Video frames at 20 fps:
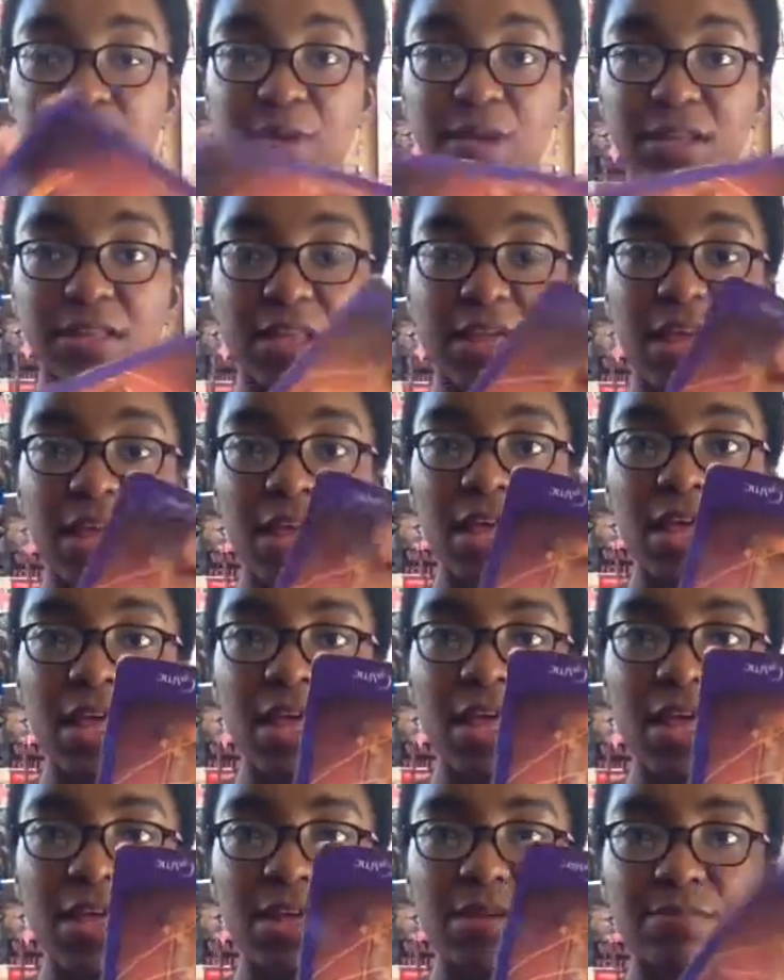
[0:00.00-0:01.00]
month.
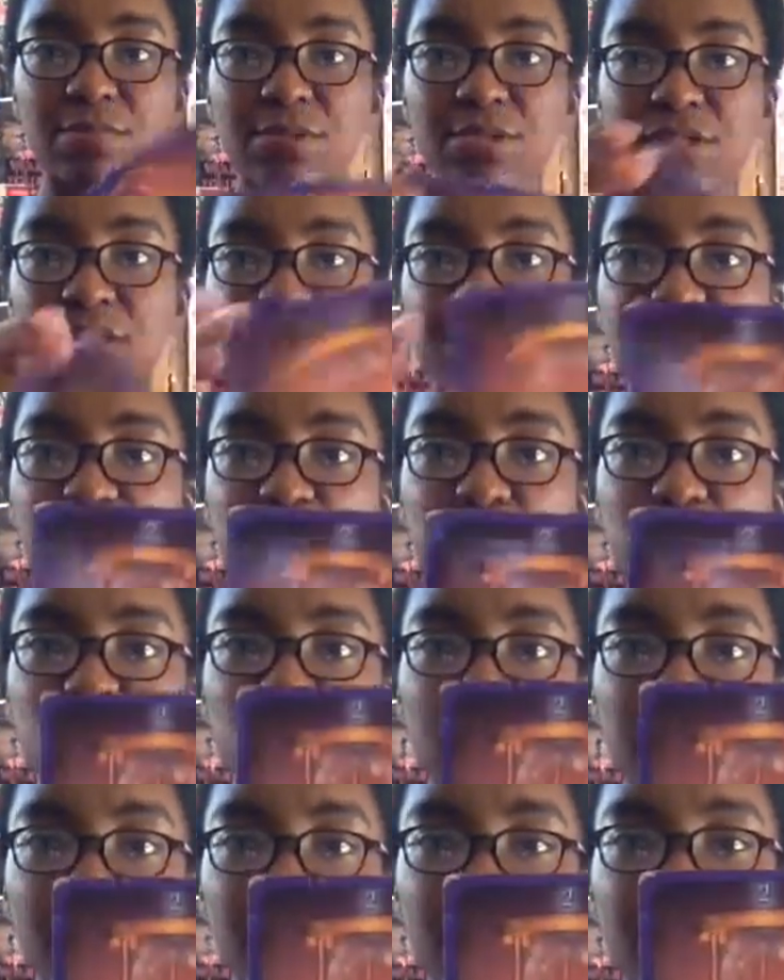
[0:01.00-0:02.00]
Some of you
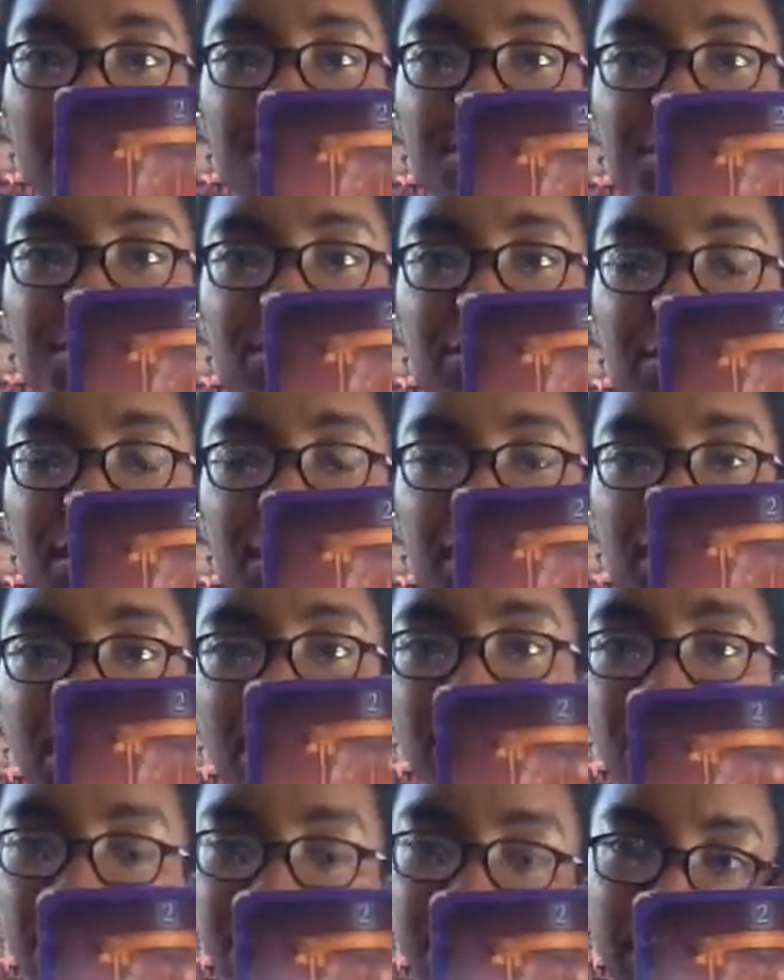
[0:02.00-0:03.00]
who are coupled,
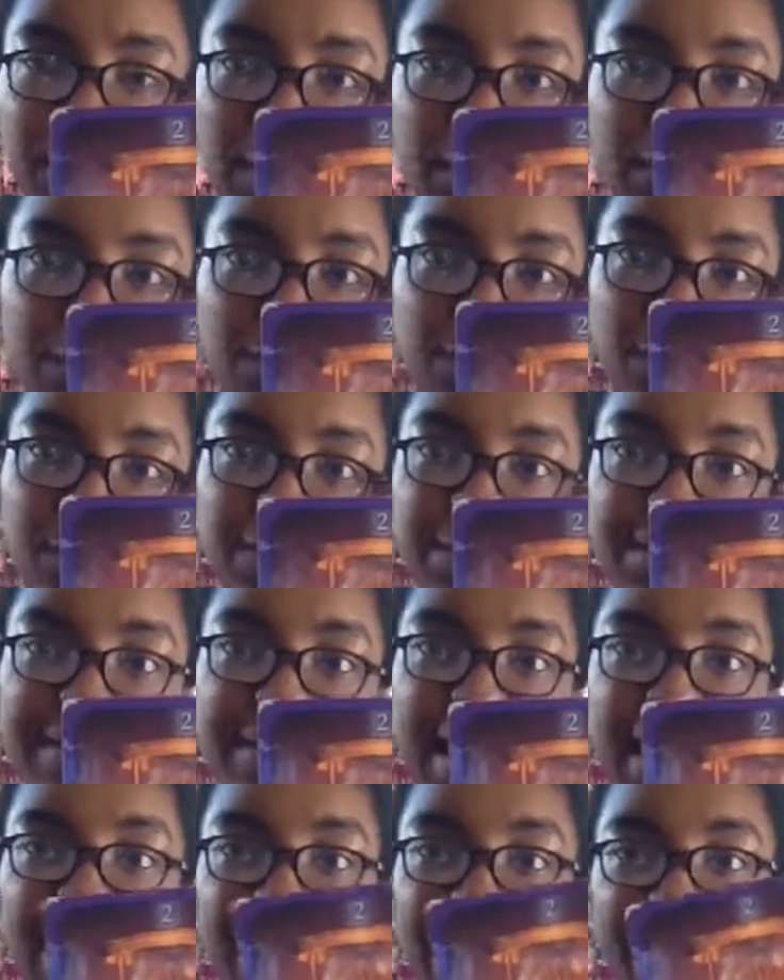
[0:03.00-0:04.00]
you feel
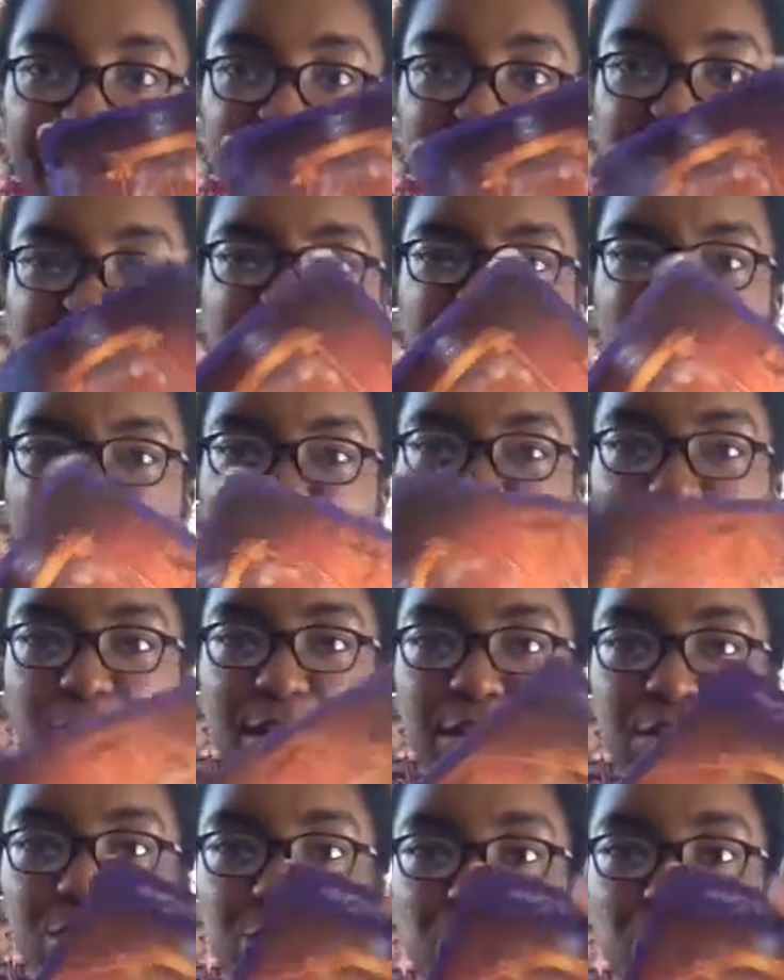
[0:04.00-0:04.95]
stagnant in as far as